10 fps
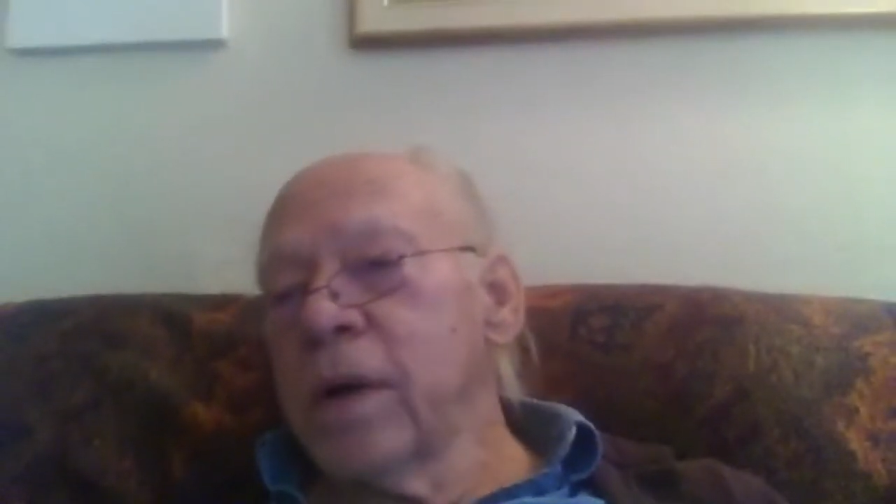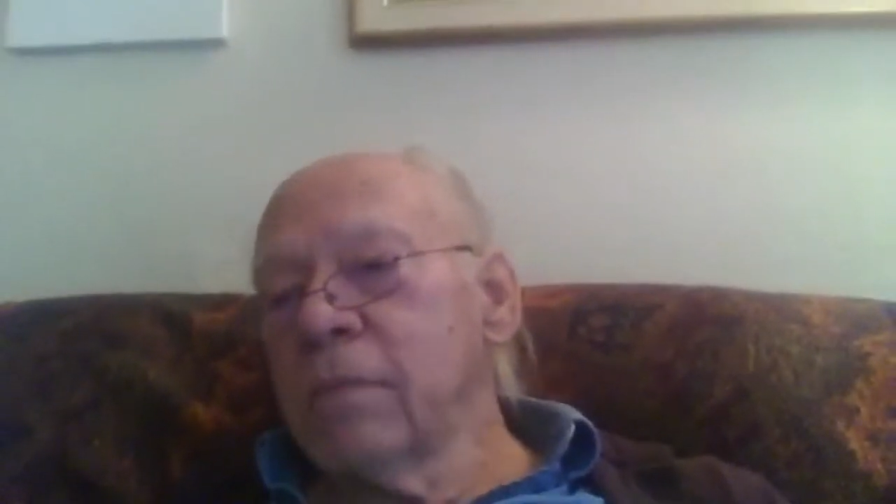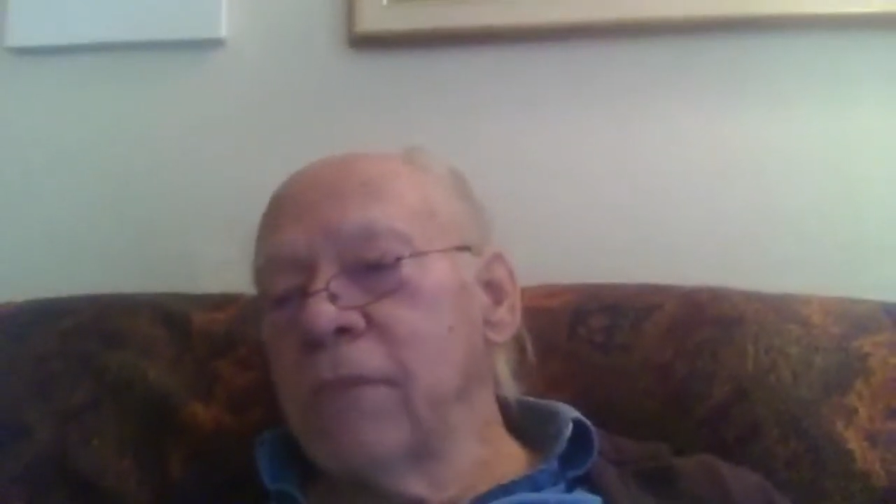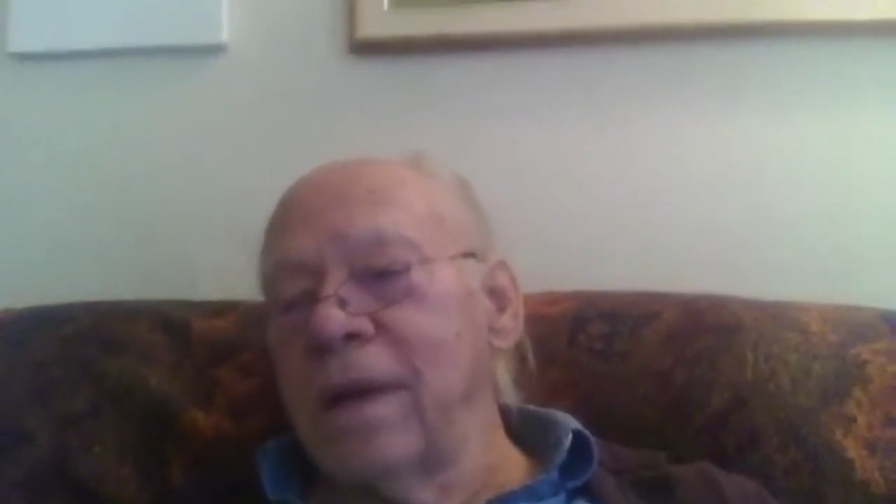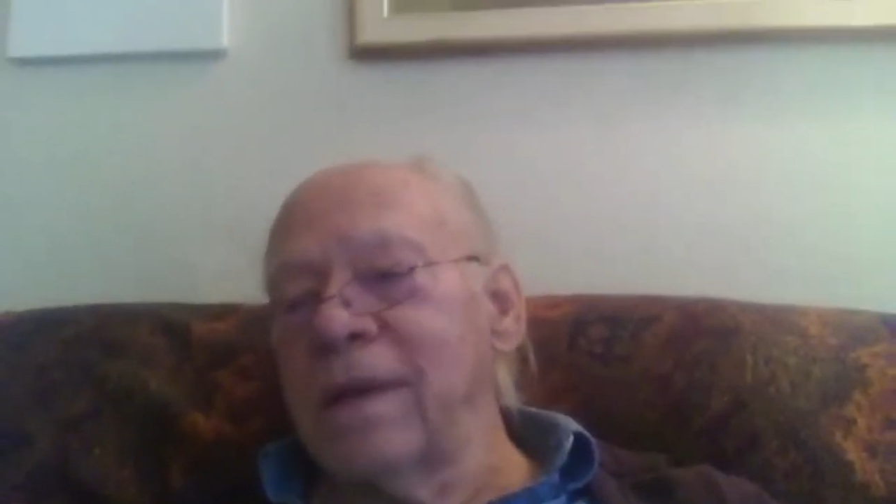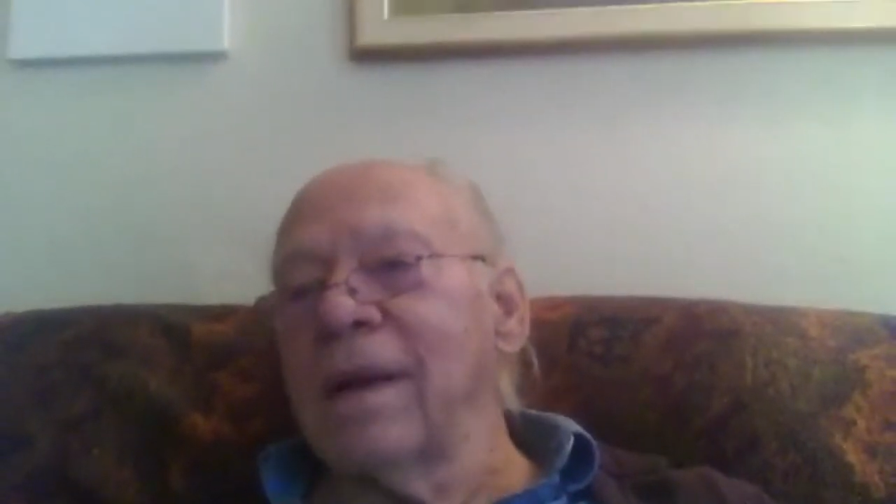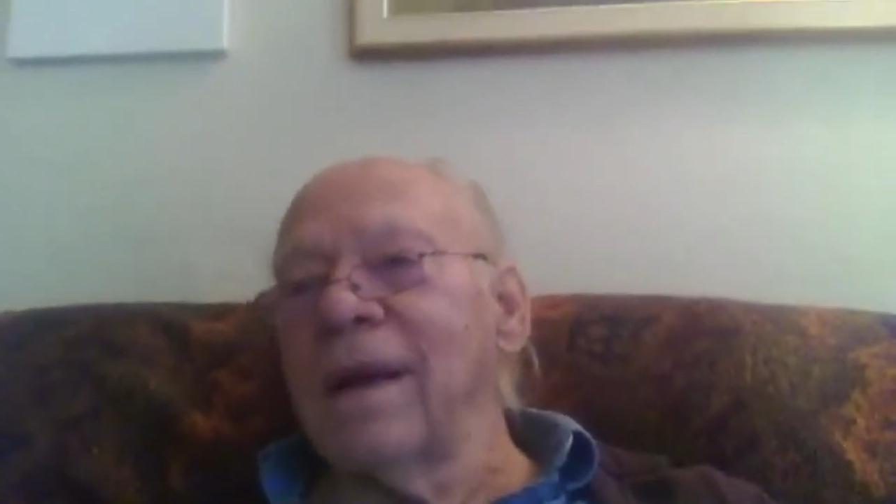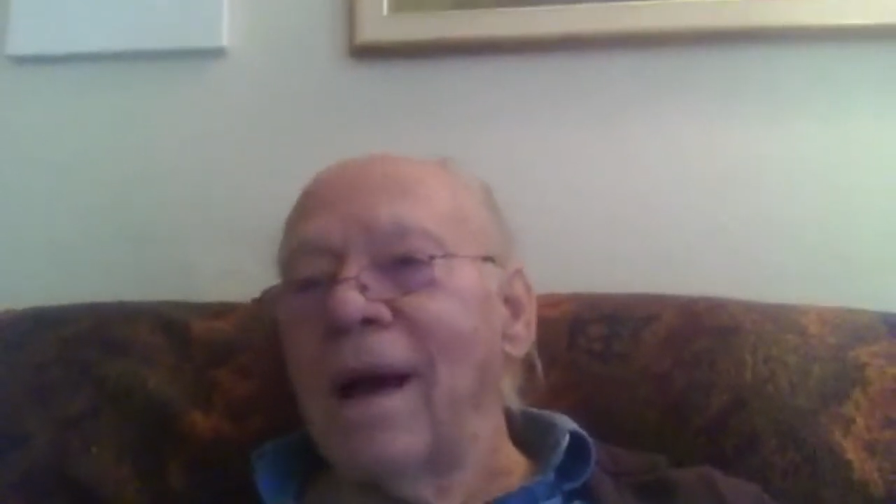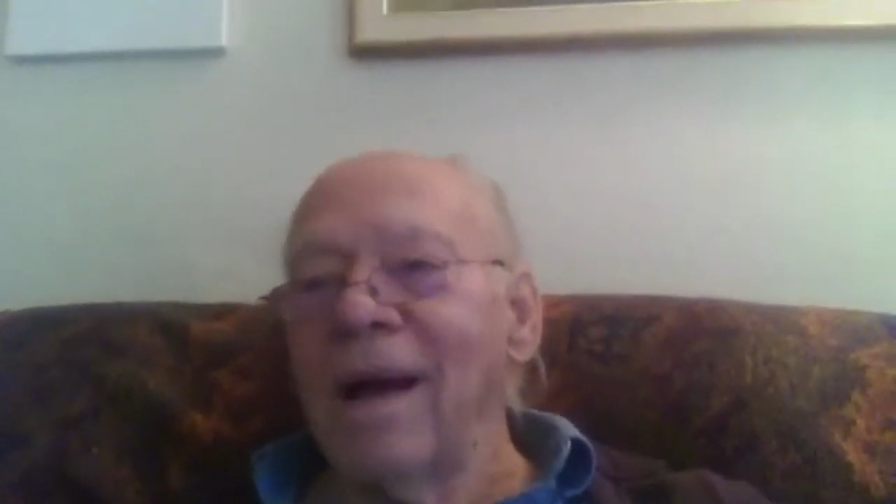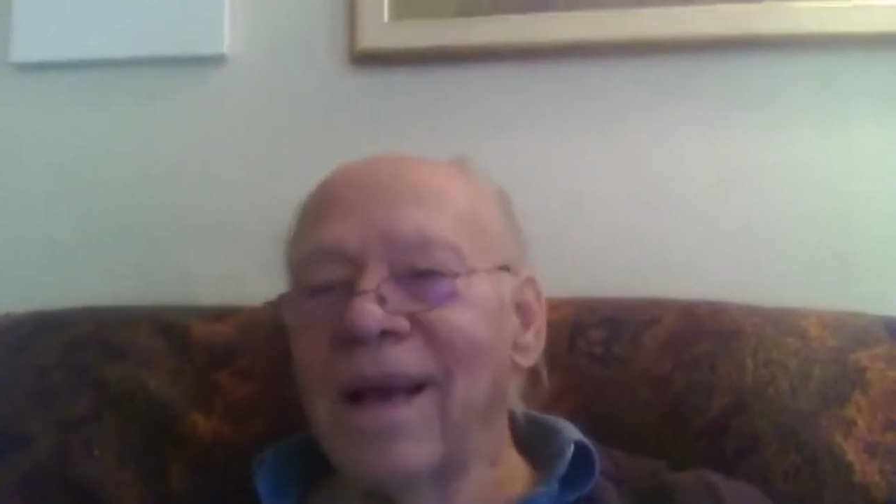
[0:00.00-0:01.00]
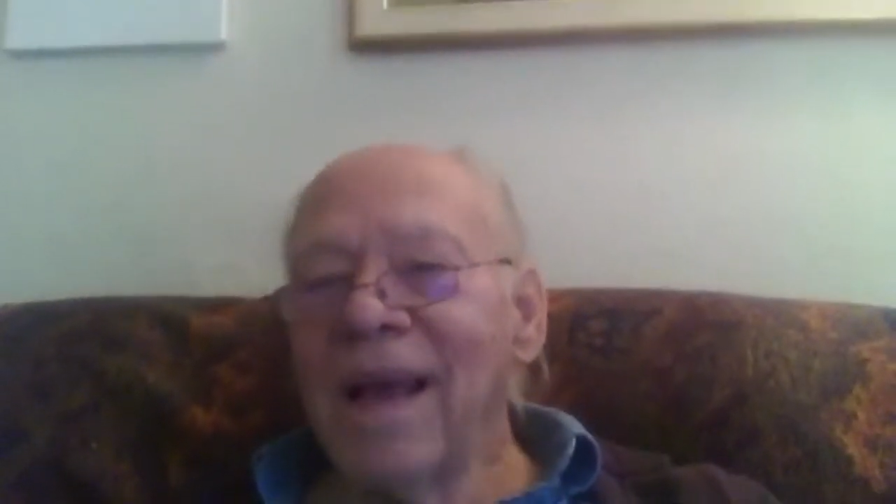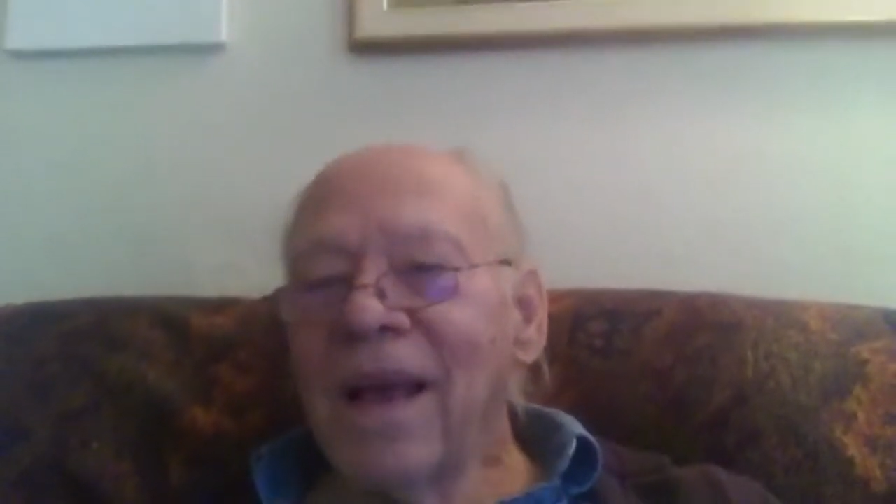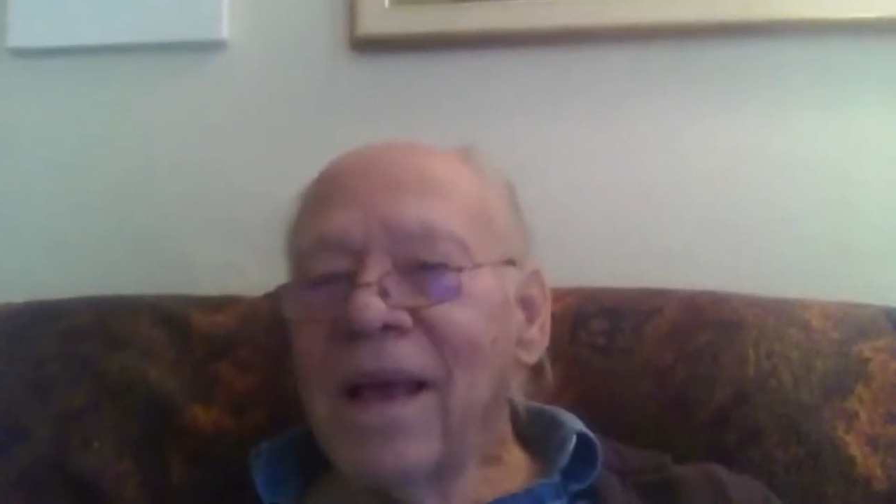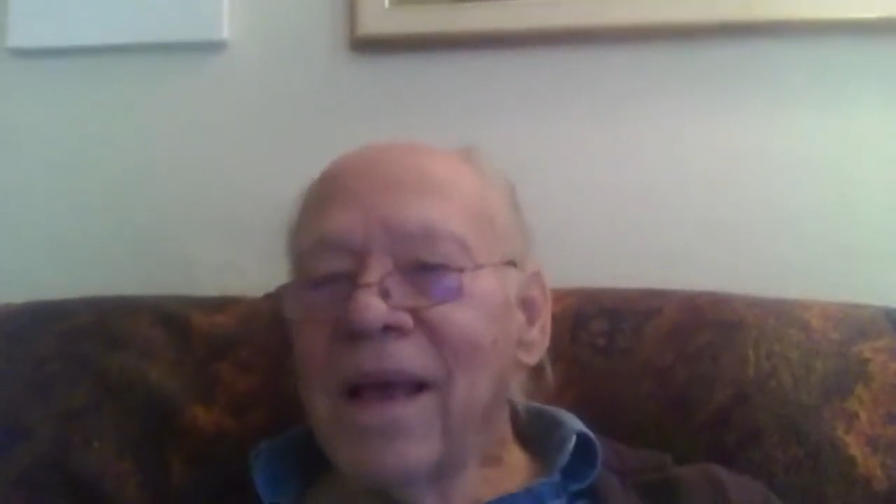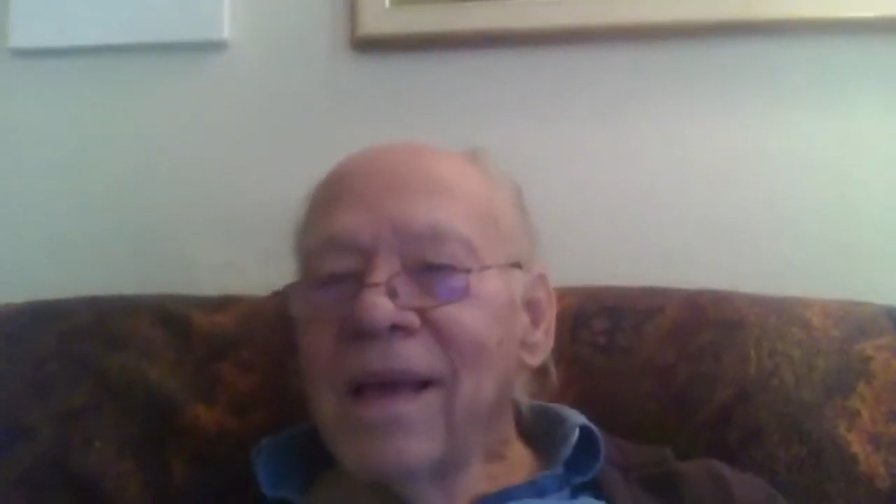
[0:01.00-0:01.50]
it
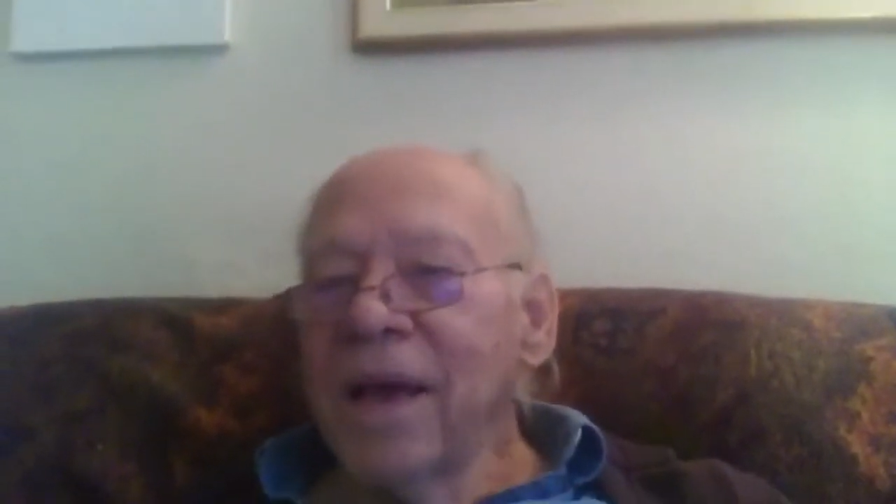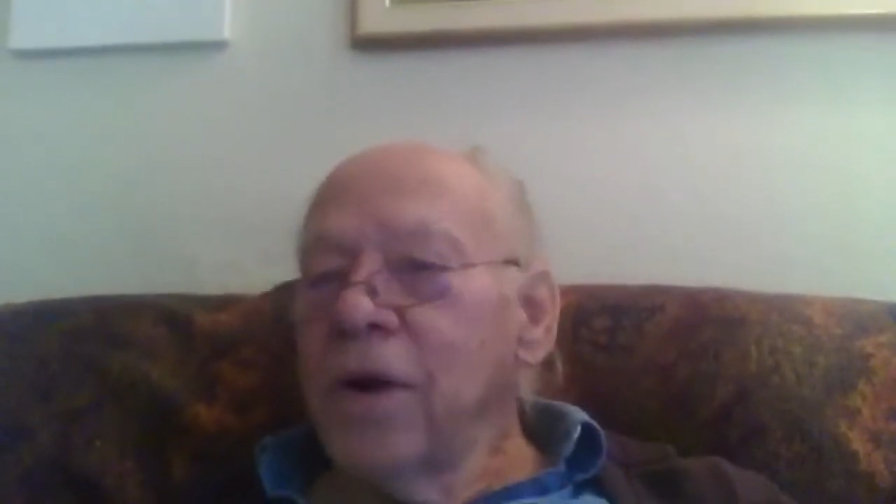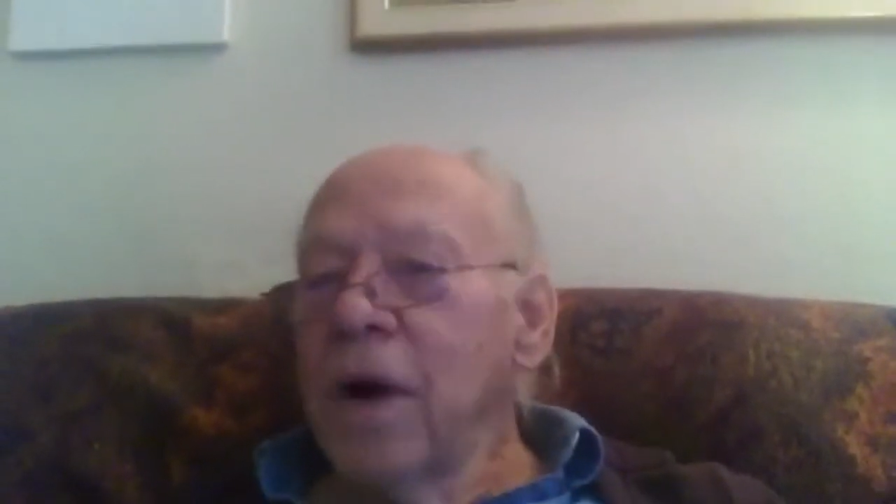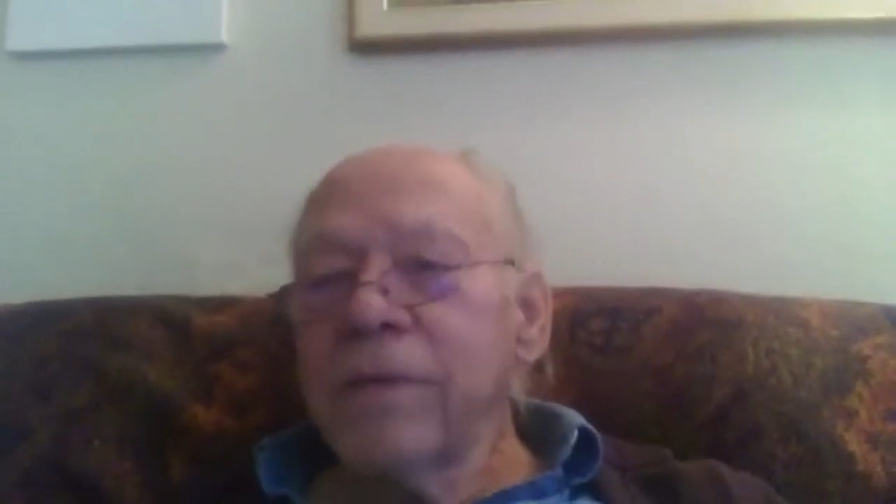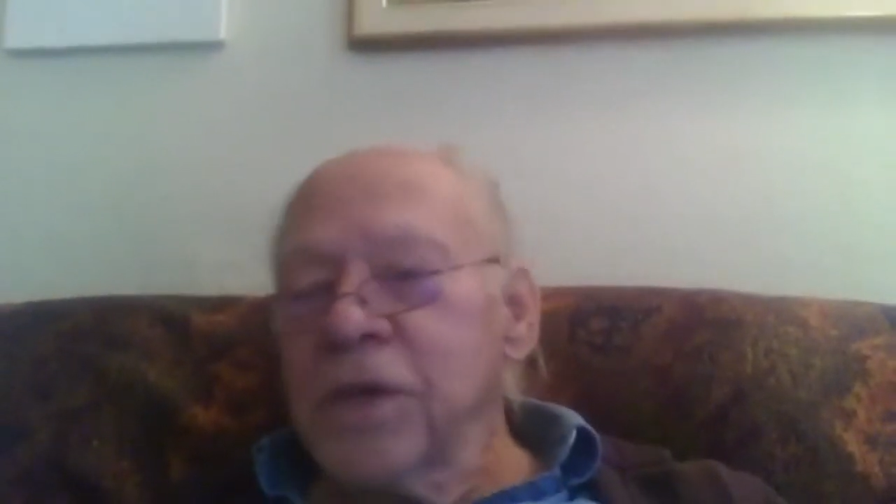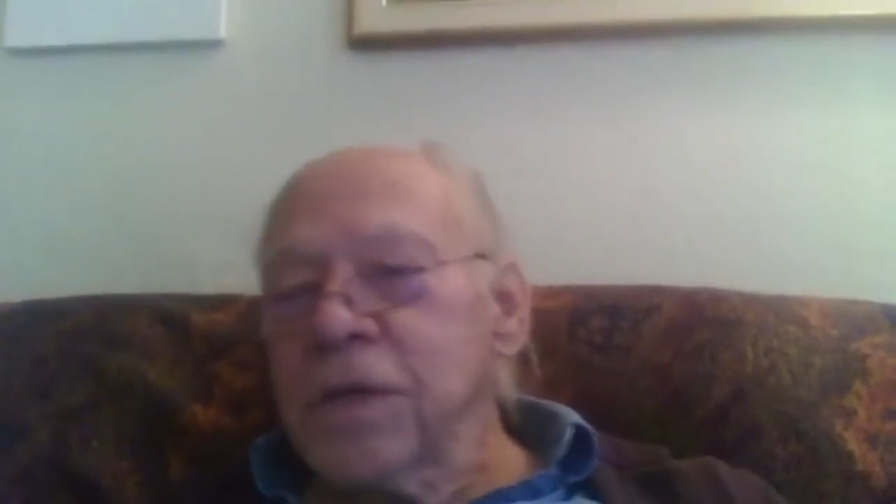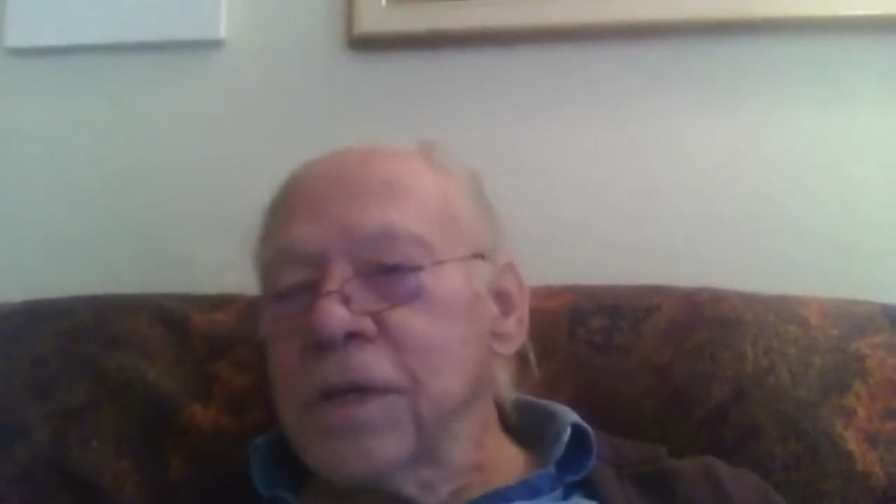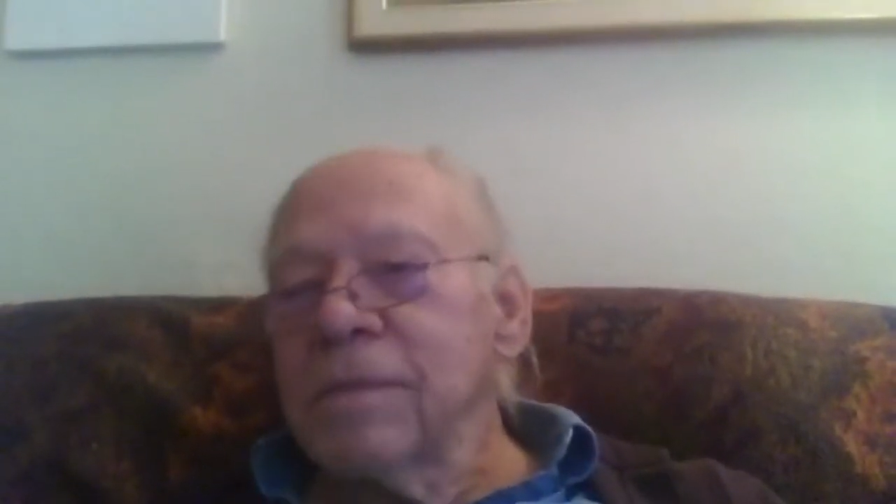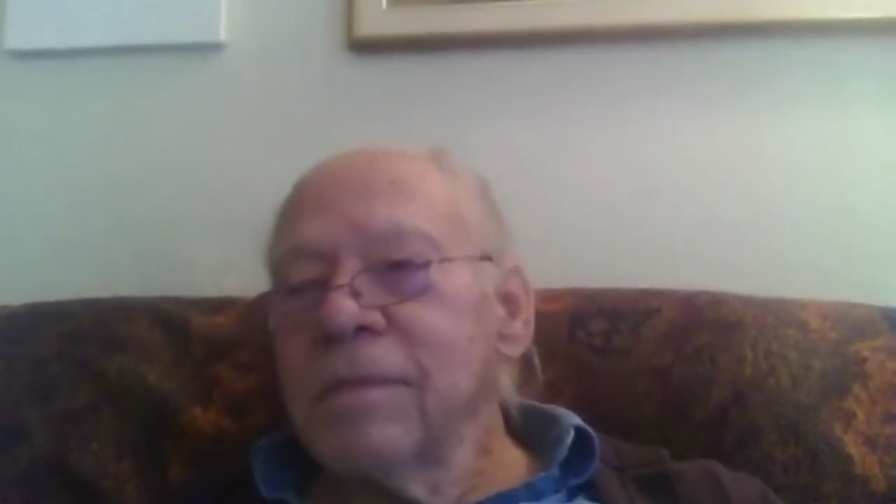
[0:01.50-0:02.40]
and harvest it.